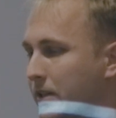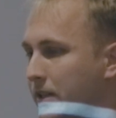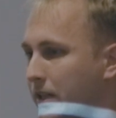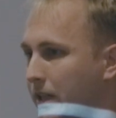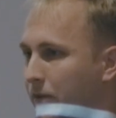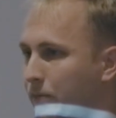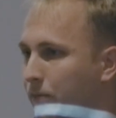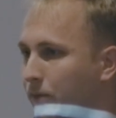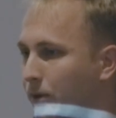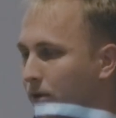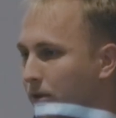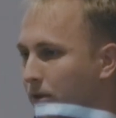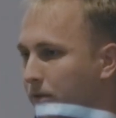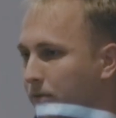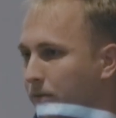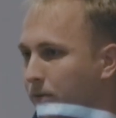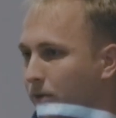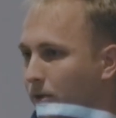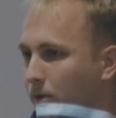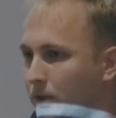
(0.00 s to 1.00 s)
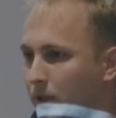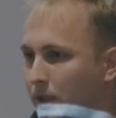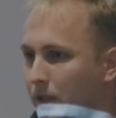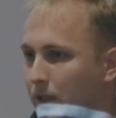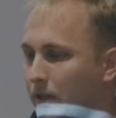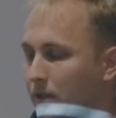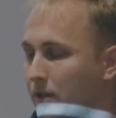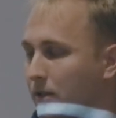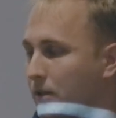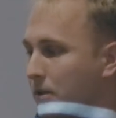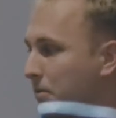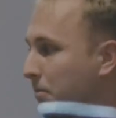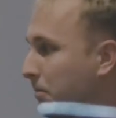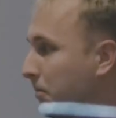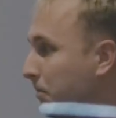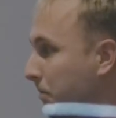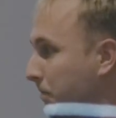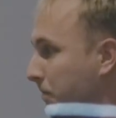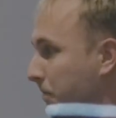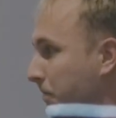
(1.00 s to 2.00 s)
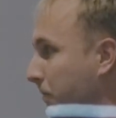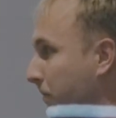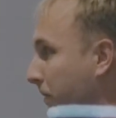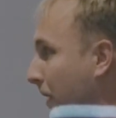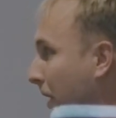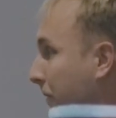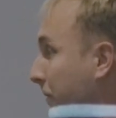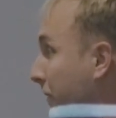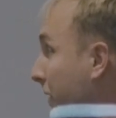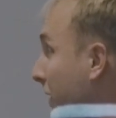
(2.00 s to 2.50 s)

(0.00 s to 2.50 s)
Safe Wallet for the last 5